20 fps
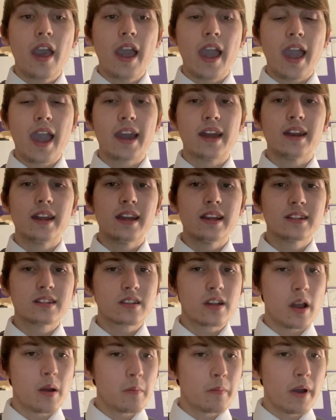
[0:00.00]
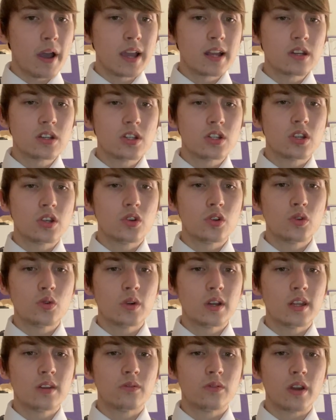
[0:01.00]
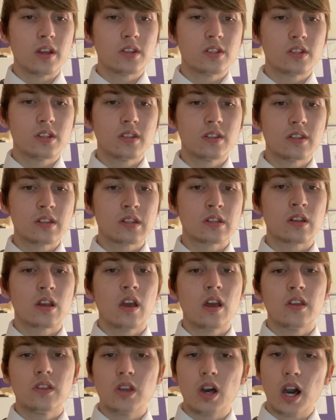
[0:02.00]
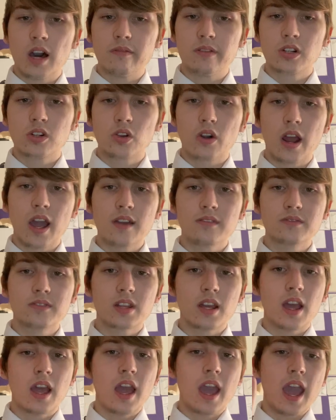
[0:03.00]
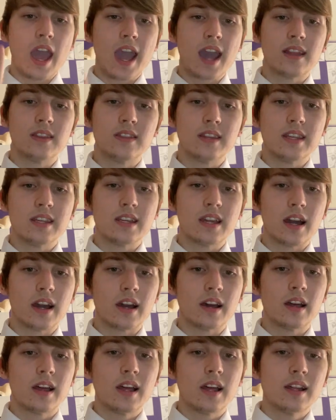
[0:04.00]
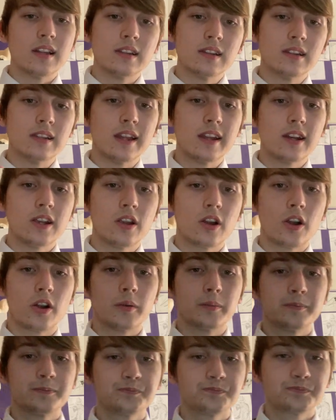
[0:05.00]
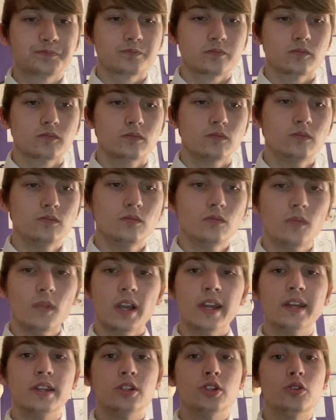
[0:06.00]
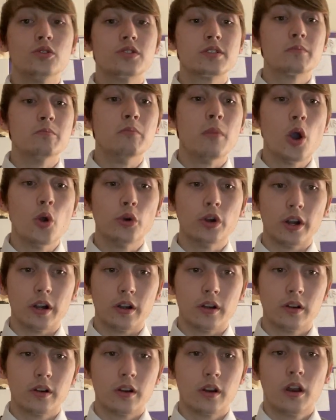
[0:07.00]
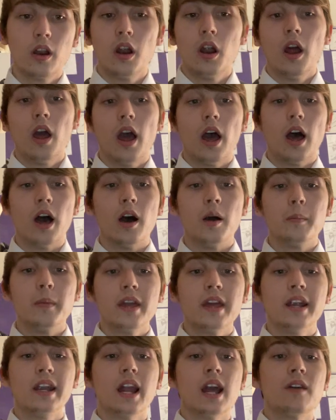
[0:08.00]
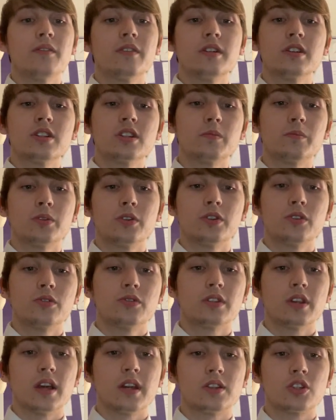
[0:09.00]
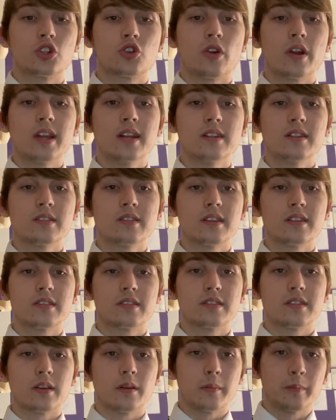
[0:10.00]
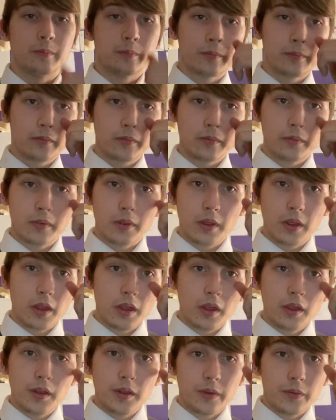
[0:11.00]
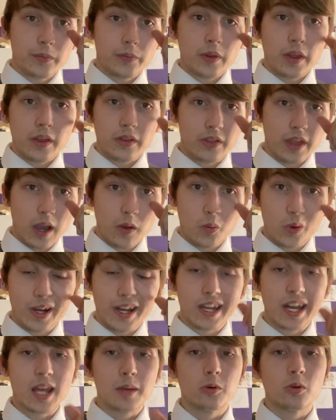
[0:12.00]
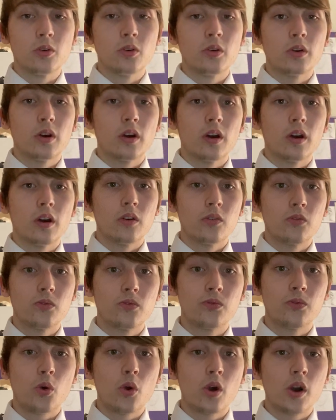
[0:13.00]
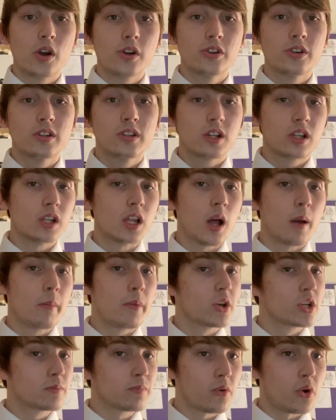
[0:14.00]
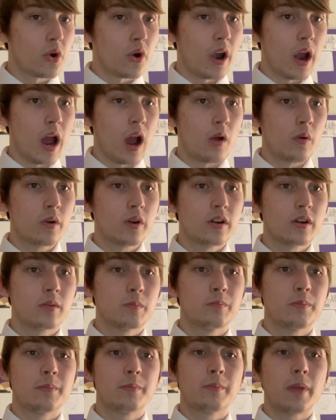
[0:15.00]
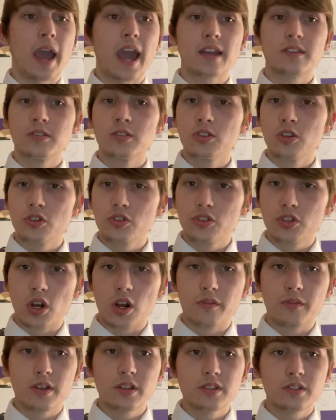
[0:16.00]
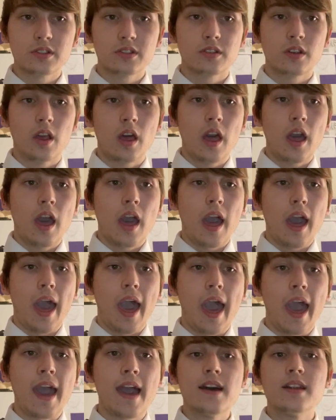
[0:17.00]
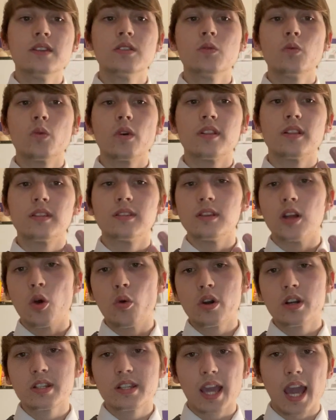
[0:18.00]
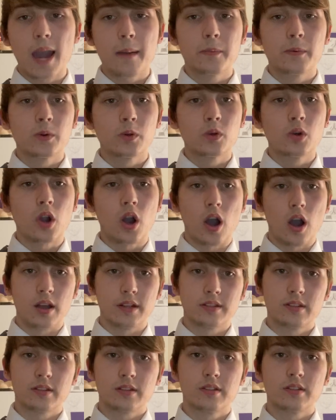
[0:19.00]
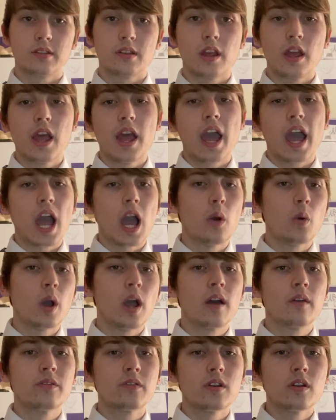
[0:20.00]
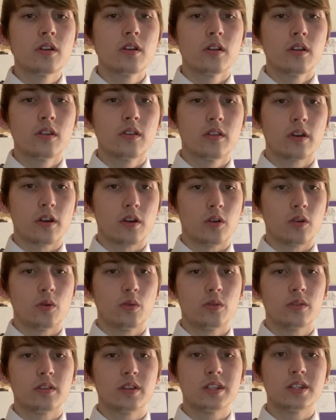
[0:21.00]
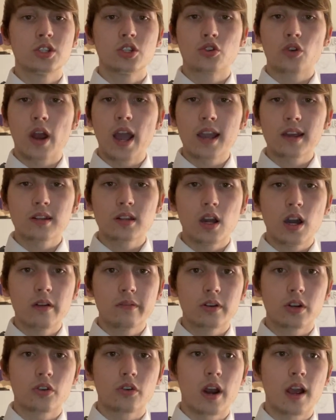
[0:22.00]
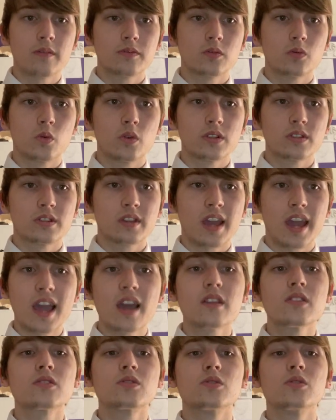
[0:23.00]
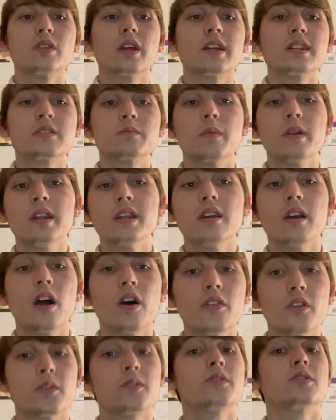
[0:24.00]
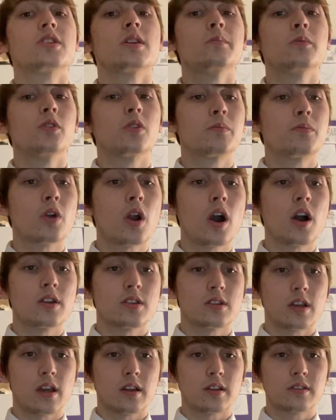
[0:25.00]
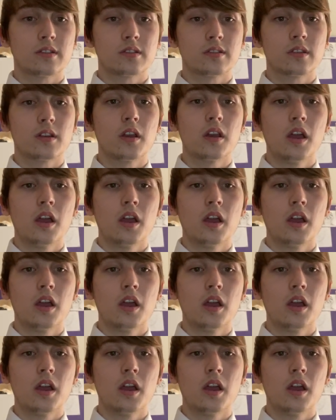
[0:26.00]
and it's combined two inventions, the hovercraft and the linear induced motor. In an effort to produce a train system that would enable 400 kilometers per hour passenger service and with lowered capital costs. However, though, the tracked hovercraft was canceled as many other similar projects